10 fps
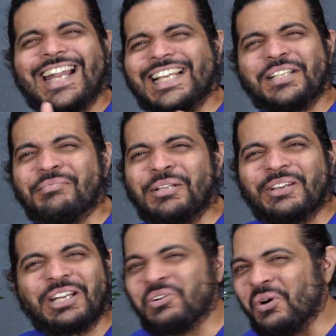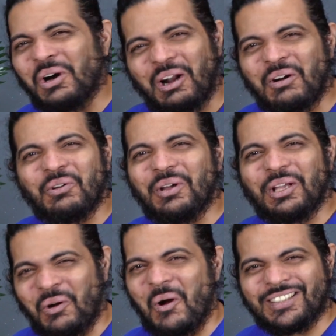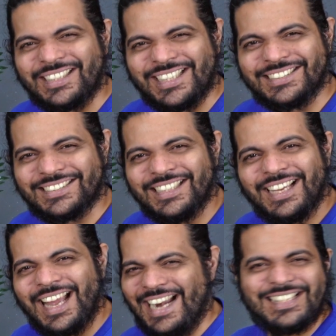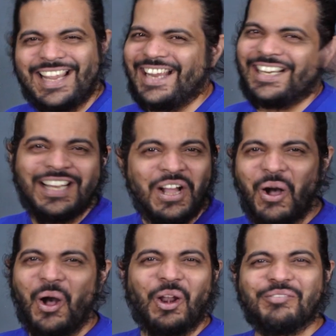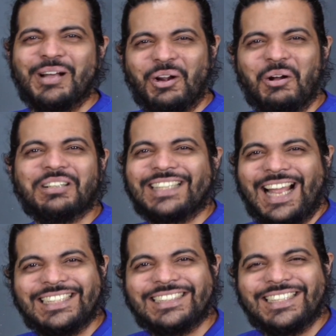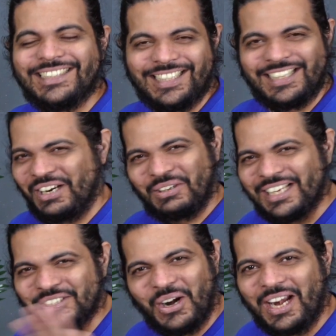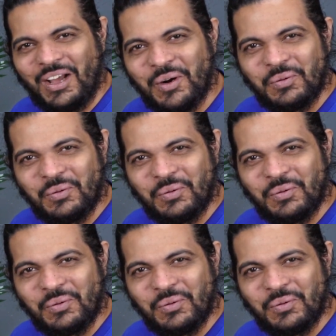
doesn't mean you can go around doing wrong things and saying all of my wrongs cancel each other out. That's not how it